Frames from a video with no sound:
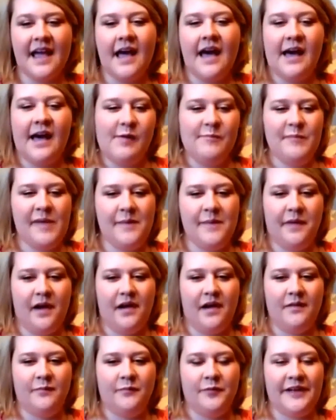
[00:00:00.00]
My
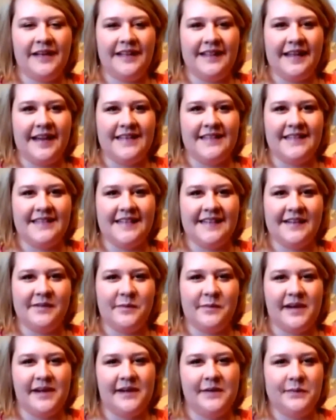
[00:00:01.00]
mom realized it
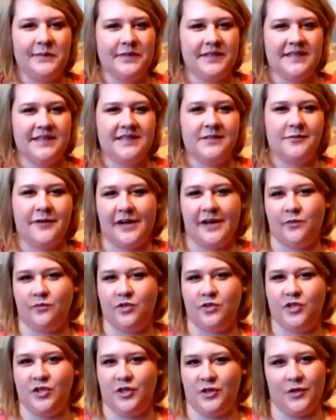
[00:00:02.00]
when I was
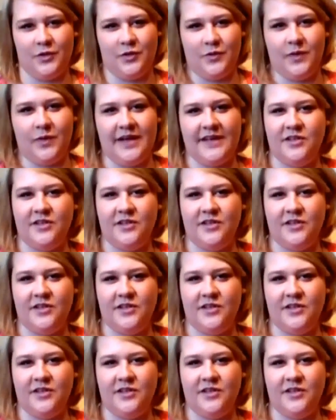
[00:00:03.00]
around 2,